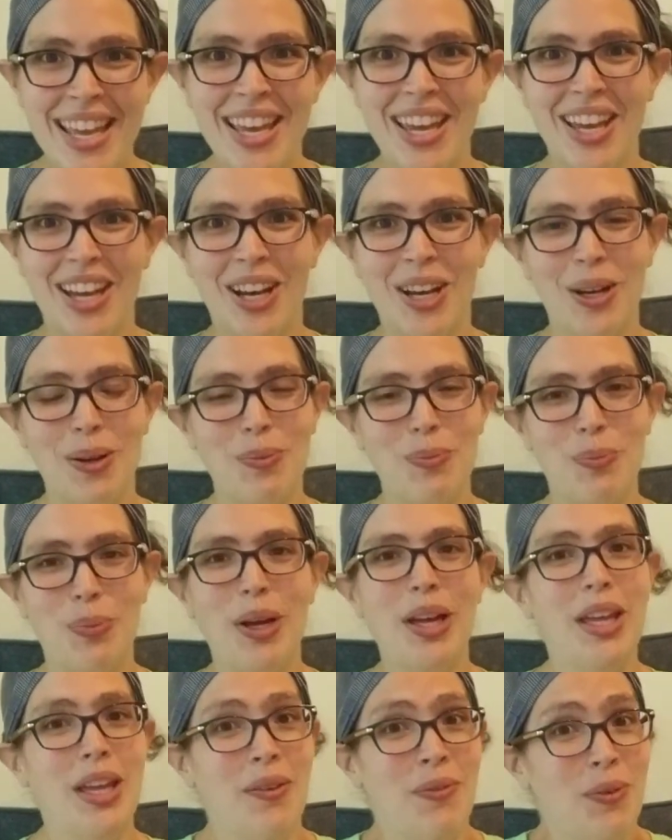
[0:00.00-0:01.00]

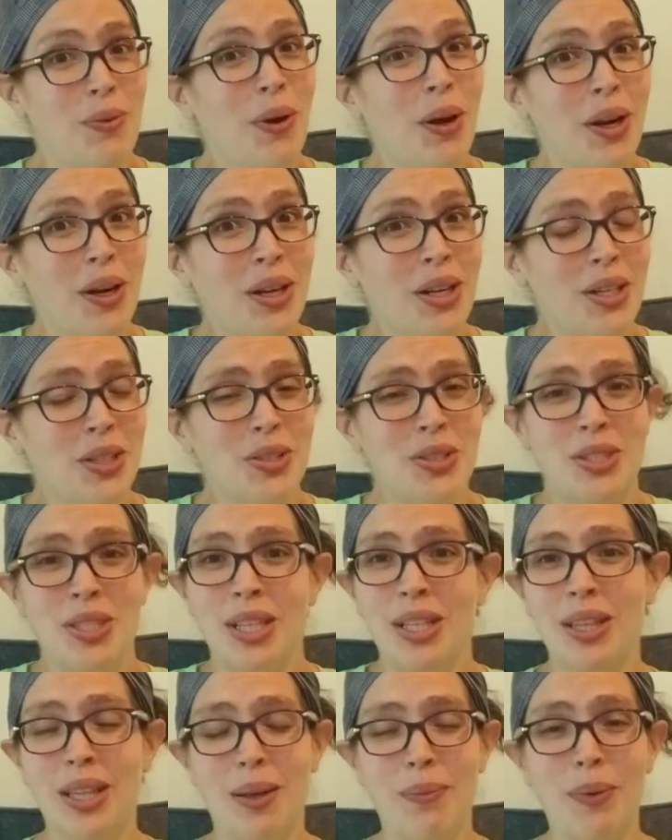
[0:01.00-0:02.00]
but if you are
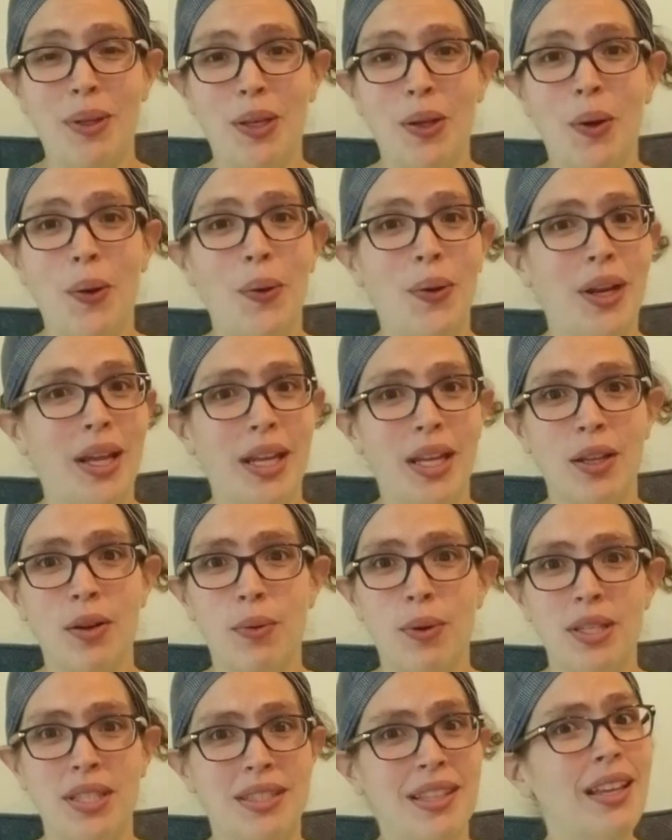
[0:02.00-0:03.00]
interested, let me know, and I can
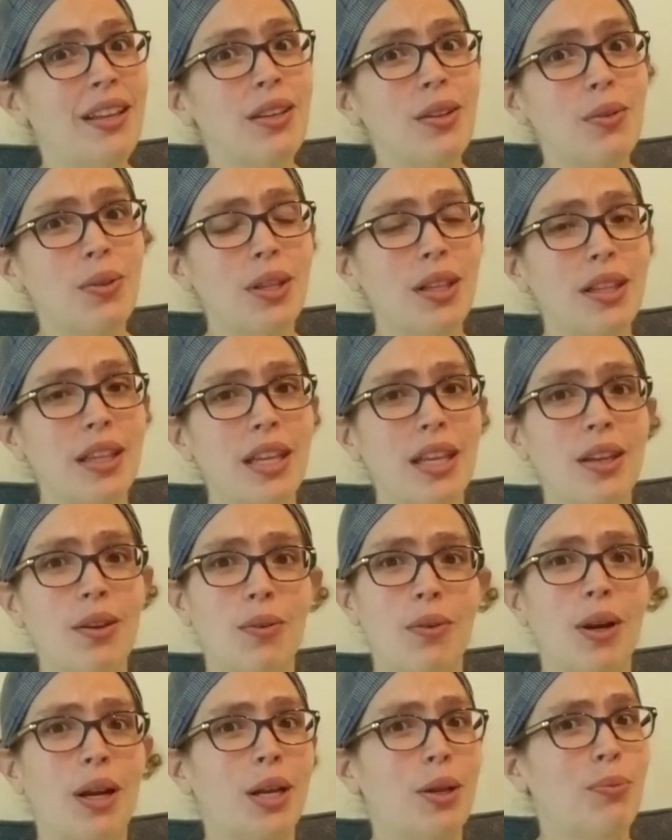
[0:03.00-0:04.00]
always send you the link,
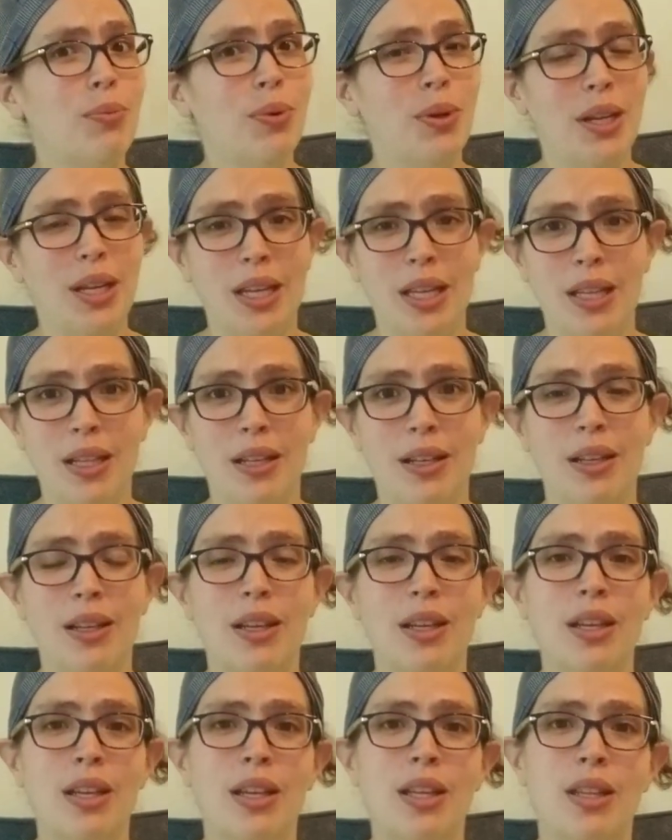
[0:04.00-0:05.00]
or I can put it in
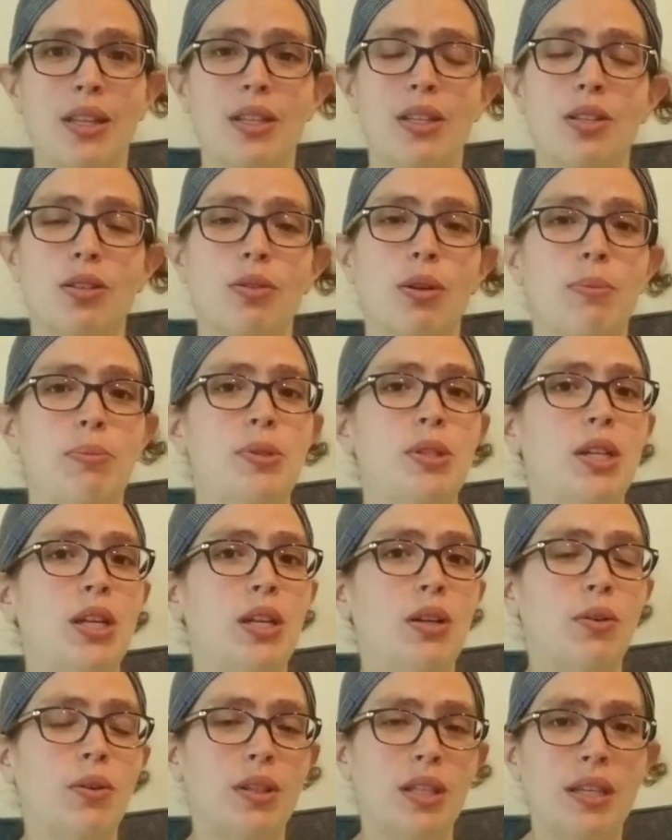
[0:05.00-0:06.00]
the
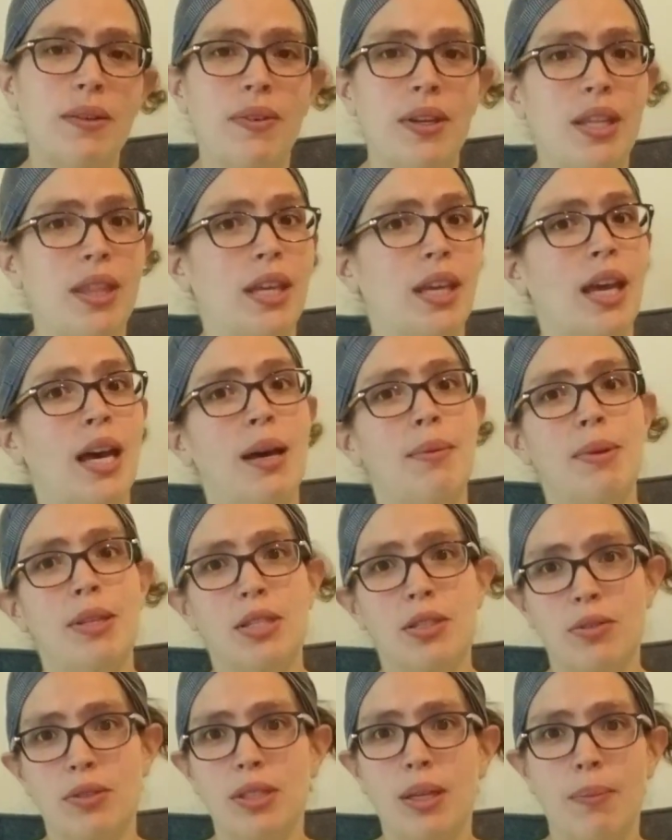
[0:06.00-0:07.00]
description or leave it in the
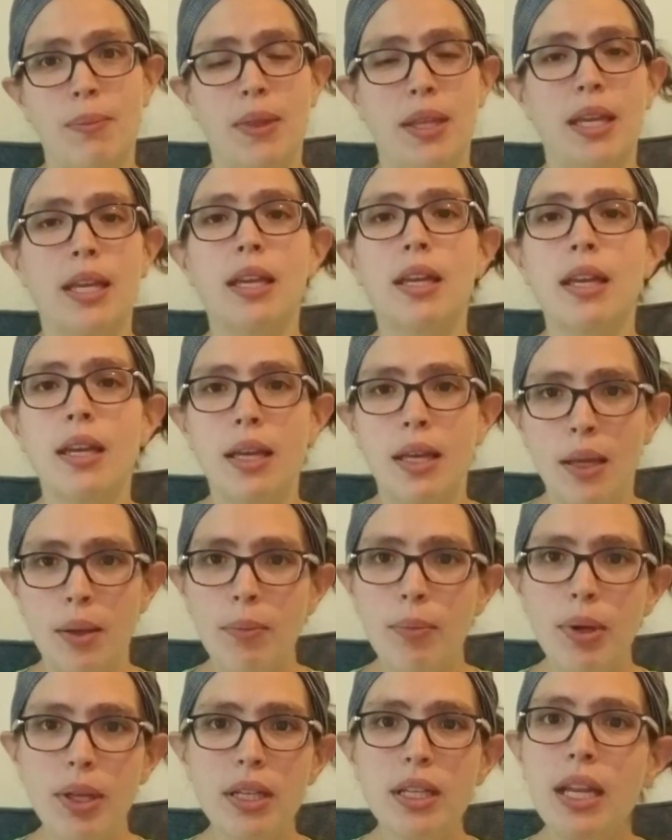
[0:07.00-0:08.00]
comments or something.
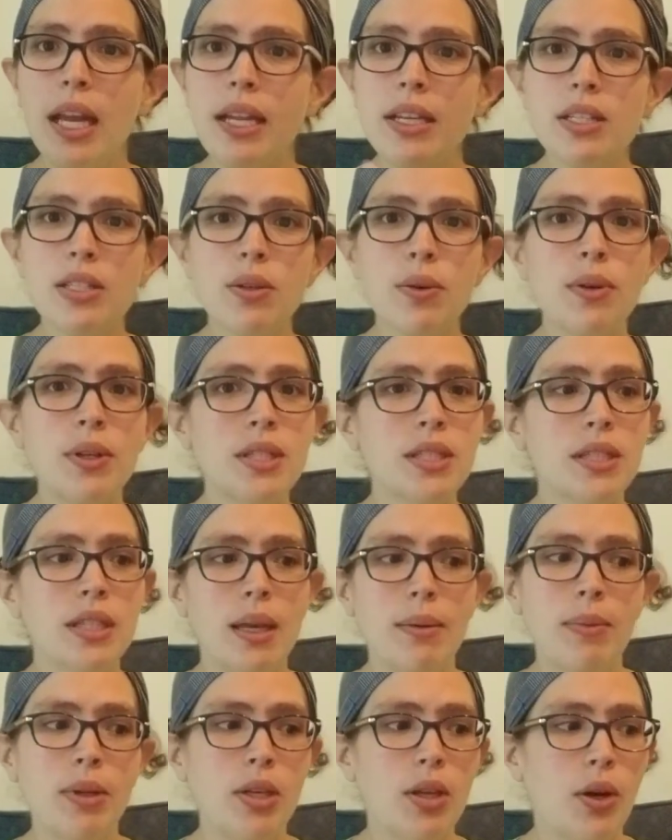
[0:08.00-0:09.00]
But yeah, just always
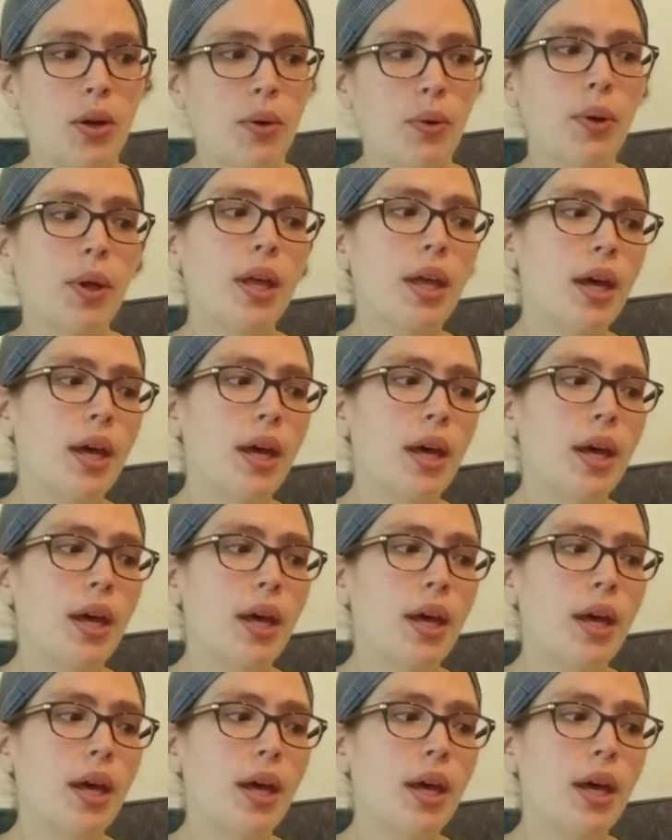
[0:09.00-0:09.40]
let me know